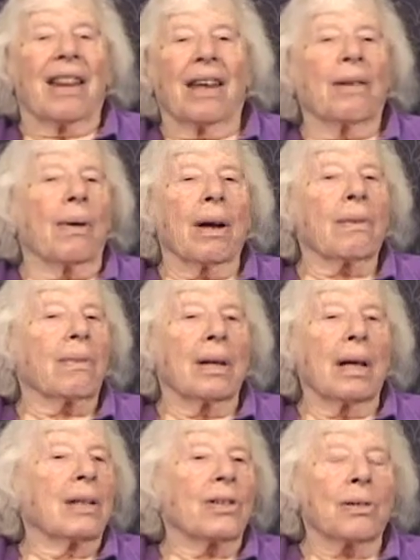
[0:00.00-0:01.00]
their
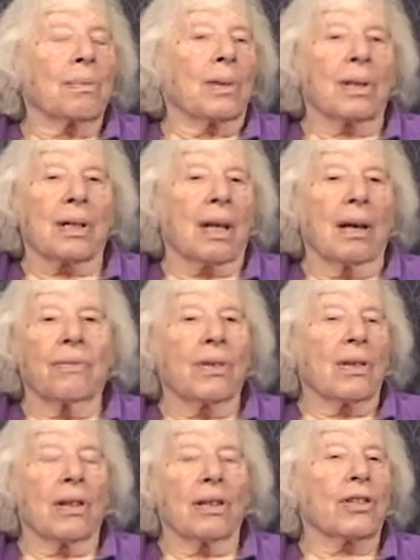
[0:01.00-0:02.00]
recreation was
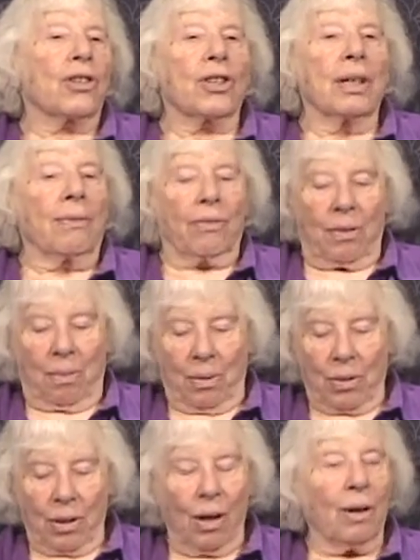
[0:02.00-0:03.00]
after their shift
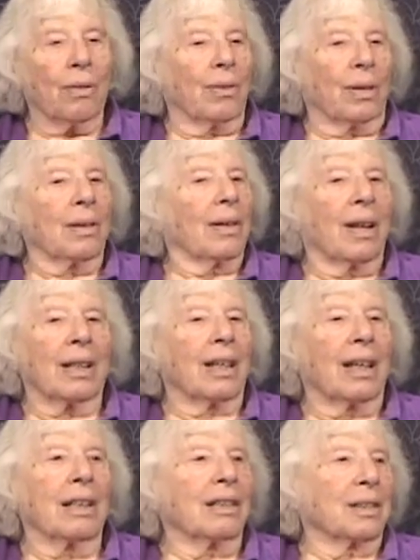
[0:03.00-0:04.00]
was over at
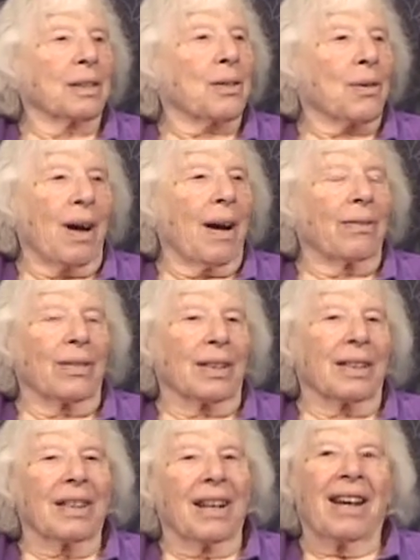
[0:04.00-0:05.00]
the Herald
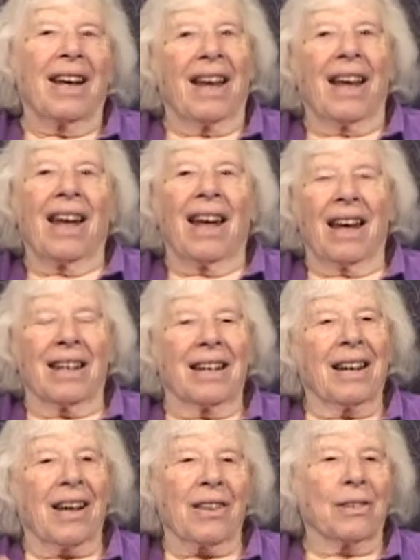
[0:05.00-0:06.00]
Traveler and
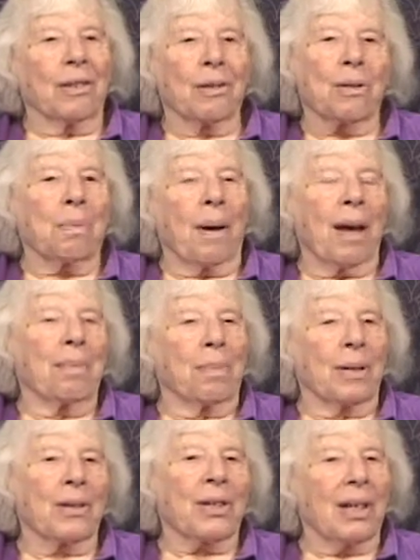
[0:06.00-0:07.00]
in other
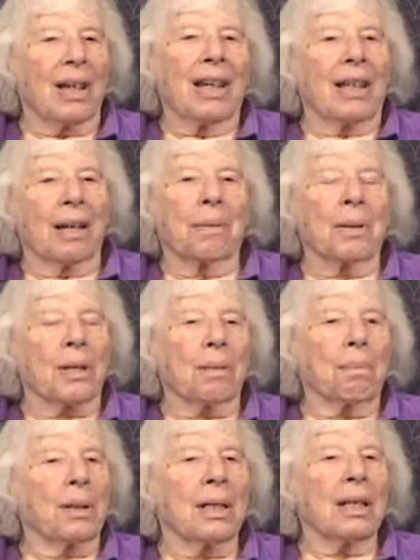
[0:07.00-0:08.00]
newspapers, there was a
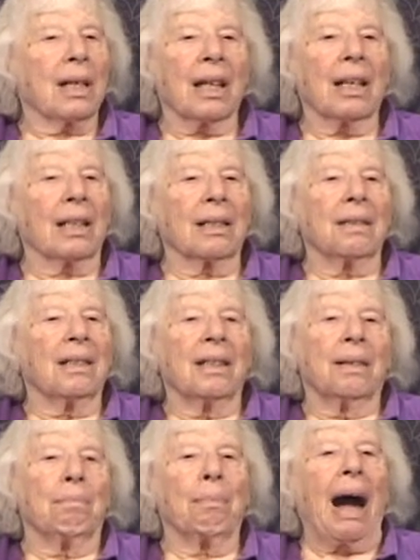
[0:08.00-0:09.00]
particular
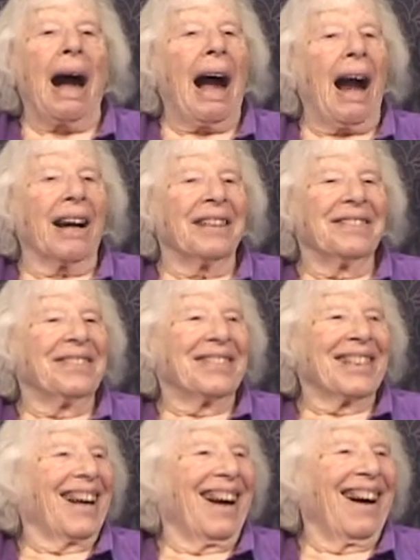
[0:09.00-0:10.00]
bar
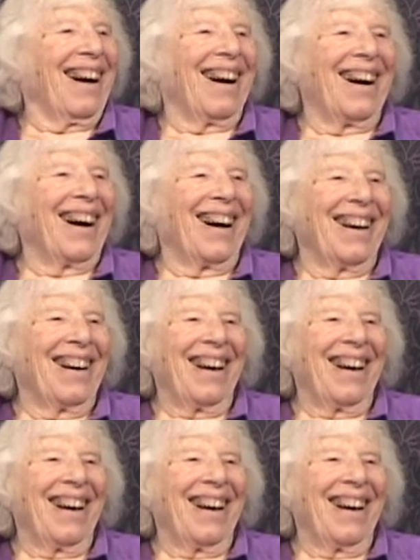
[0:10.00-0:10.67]
uh,